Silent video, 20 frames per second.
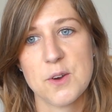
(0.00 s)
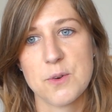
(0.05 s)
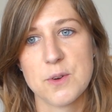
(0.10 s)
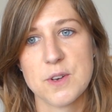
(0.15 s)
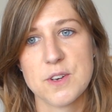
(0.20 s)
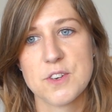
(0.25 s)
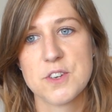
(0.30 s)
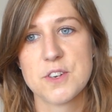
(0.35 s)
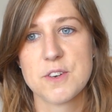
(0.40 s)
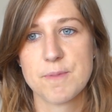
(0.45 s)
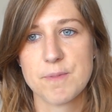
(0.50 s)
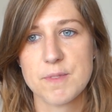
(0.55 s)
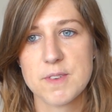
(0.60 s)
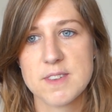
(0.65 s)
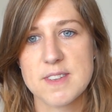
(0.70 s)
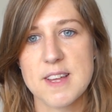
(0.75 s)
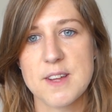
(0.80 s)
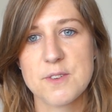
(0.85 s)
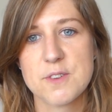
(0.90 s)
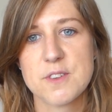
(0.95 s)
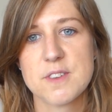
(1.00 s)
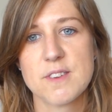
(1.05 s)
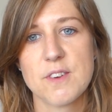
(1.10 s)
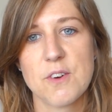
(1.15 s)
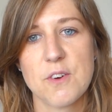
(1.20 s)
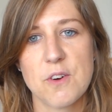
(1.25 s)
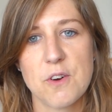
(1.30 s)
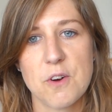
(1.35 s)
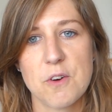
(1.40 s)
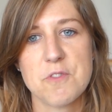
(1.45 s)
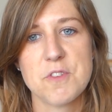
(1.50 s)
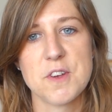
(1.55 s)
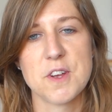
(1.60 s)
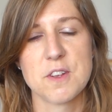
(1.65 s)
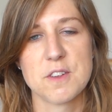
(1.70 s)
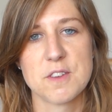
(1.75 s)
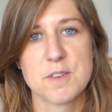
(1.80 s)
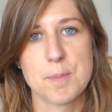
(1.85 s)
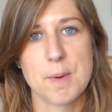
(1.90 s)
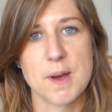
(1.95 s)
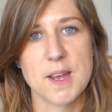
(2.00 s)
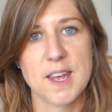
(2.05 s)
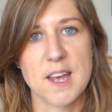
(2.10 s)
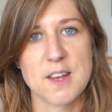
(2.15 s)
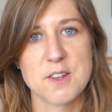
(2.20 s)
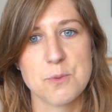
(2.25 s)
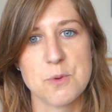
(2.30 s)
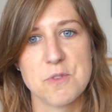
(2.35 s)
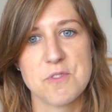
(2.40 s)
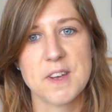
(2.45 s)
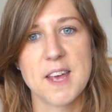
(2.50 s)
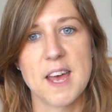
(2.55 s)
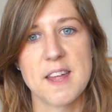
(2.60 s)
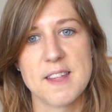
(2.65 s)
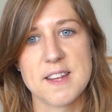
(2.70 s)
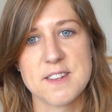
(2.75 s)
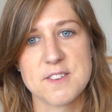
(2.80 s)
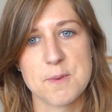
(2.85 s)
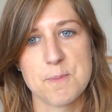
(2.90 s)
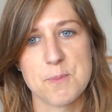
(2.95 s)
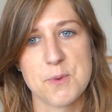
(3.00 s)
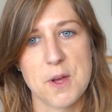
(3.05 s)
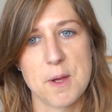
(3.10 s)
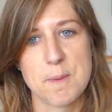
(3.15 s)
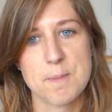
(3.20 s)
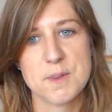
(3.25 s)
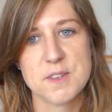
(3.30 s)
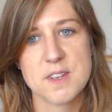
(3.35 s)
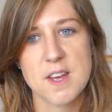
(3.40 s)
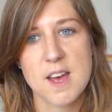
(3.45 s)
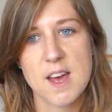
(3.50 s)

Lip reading: which sounds obvious, but I guess we forget that sometimes.